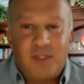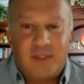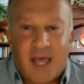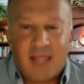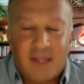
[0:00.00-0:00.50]

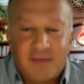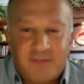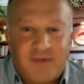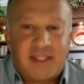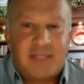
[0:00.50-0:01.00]
I love the
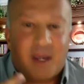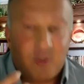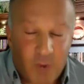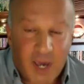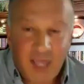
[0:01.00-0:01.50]
fact that my
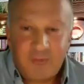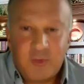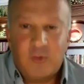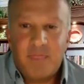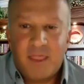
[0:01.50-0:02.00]
wife,
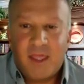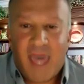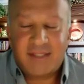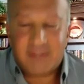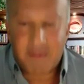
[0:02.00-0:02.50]
who
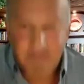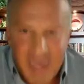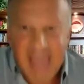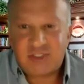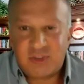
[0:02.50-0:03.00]
has a
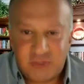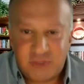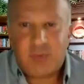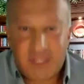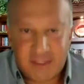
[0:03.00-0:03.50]
master's
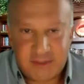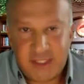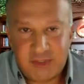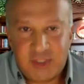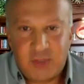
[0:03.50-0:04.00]
degree in
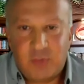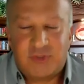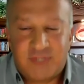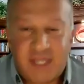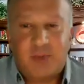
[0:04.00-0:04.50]
teaching, who
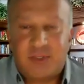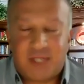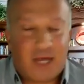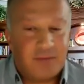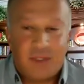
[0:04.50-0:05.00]
said to
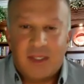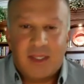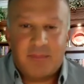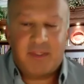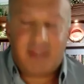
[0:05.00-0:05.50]
herself,
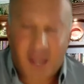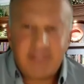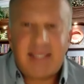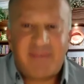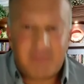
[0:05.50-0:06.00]
because
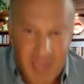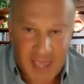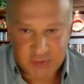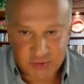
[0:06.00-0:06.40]
I have a master's